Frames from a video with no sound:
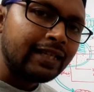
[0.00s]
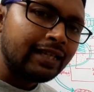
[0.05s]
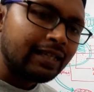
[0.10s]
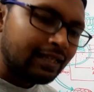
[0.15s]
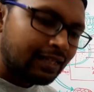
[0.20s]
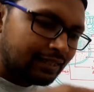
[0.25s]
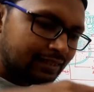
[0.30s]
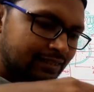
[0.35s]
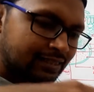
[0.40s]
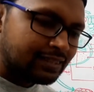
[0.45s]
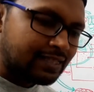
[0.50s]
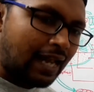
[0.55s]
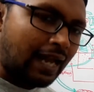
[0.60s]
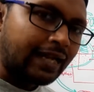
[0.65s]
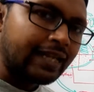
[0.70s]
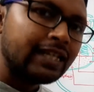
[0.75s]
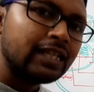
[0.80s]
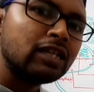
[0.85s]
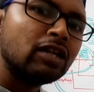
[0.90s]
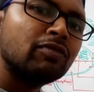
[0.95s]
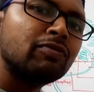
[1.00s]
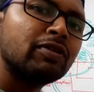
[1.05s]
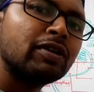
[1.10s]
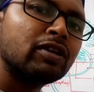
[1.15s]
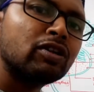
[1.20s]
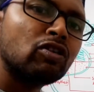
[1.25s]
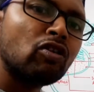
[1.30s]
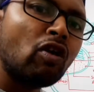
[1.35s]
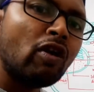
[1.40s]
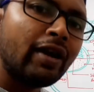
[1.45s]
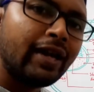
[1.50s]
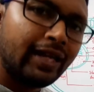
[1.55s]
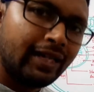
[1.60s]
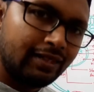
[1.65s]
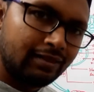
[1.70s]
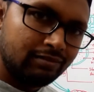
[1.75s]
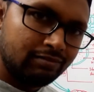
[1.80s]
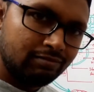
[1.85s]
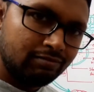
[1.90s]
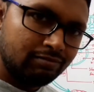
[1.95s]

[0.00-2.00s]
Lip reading: a stacking of a coin.